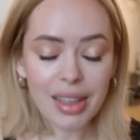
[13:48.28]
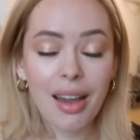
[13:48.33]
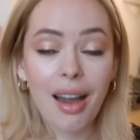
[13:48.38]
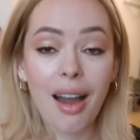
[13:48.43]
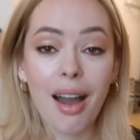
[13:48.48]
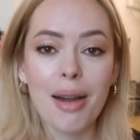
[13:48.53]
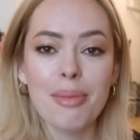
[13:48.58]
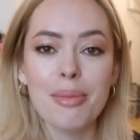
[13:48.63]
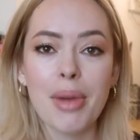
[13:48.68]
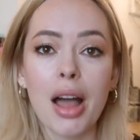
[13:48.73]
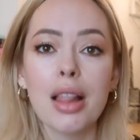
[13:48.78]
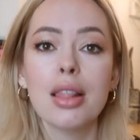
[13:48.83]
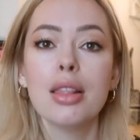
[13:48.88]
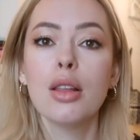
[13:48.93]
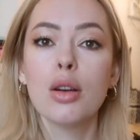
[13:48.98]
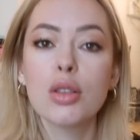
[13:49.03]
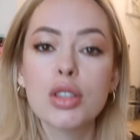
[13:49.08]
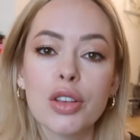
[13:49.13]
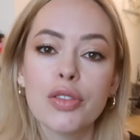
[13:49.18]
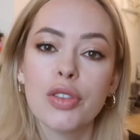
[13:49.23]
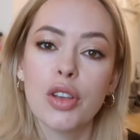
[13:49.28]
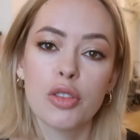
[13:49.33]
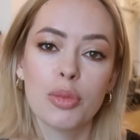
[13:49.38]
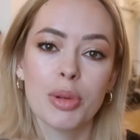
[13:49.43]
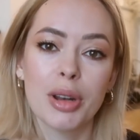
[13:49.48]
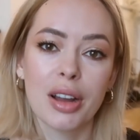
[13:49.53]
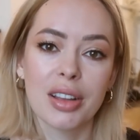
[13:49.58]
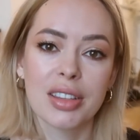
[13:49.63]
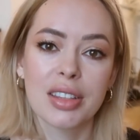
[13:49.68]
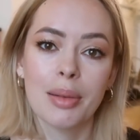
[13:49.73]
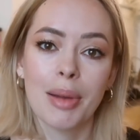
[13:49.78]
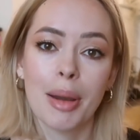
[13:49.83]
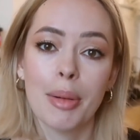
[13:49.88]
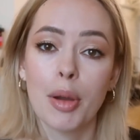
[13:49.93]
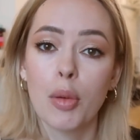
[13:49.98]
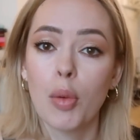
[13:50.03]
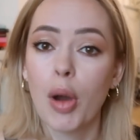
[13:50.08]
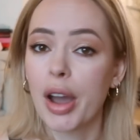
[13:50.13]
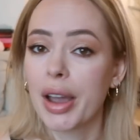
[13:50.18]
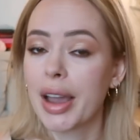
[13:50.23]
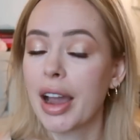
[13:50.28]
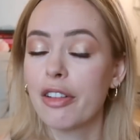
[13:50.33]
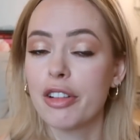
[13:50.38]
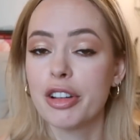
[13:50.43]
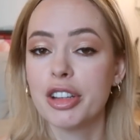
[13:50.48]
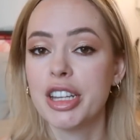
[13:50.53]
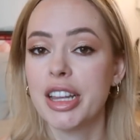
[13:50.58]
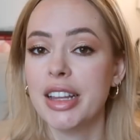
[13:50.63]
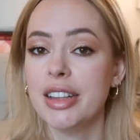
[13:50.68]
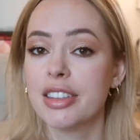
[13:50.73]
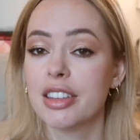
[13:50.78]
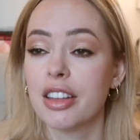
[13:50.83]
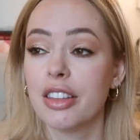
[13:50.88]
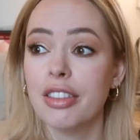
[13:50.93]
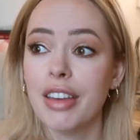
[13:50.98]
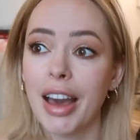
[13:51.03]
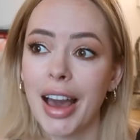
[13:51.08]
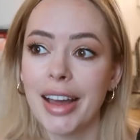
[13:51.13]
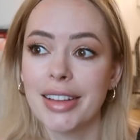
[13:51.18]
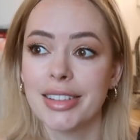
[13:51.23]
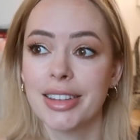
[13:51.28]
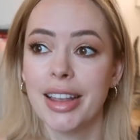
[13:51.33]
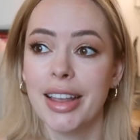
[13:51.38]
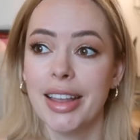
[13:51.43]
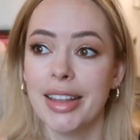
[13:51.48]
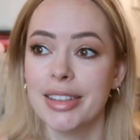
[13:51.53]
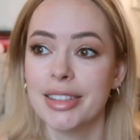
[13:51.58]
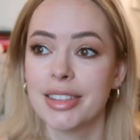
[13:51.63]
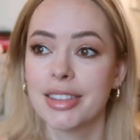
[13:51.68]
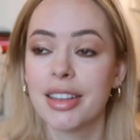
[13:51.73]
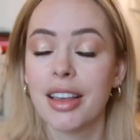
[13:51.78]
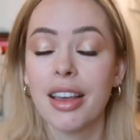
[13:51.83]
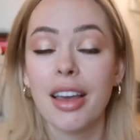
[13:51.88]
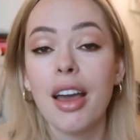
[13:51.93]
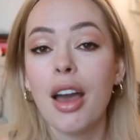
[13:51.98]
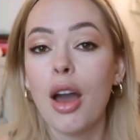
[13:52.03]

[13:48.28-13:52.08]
a lot of you have been asking about my workout routine, so that is